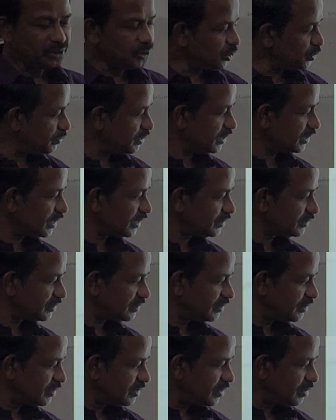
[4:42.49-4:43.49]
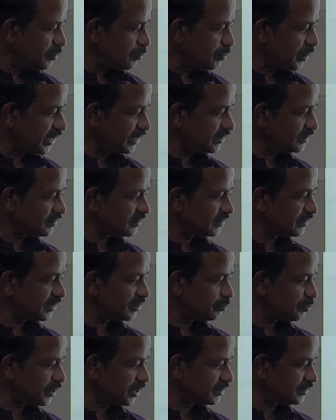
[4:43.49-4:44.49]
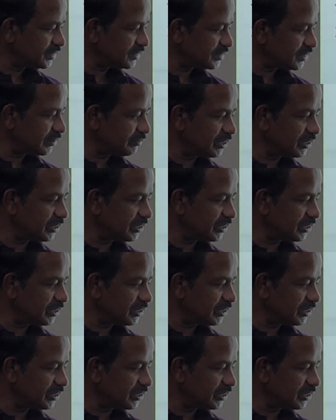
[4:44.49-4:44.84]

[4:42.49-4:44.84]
You will get minus 13.6